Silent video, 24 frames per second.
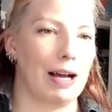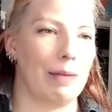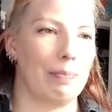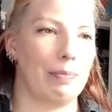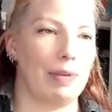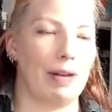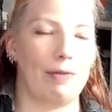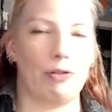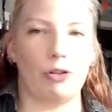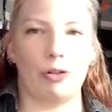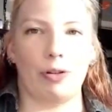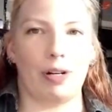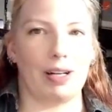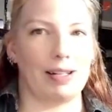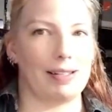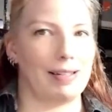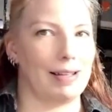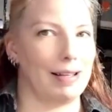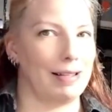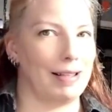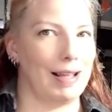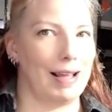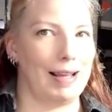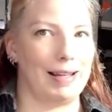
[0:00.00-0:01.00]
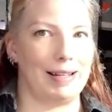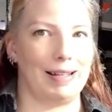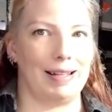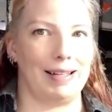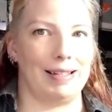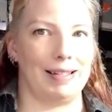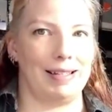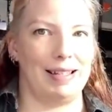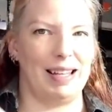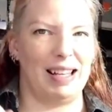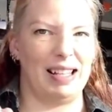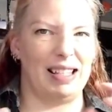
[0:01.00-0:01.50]
Never direct sunlight
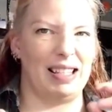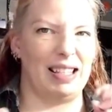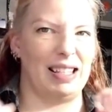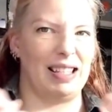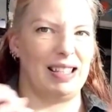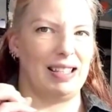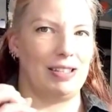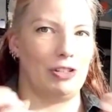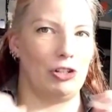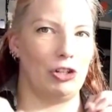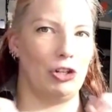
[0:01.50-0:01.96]
because that's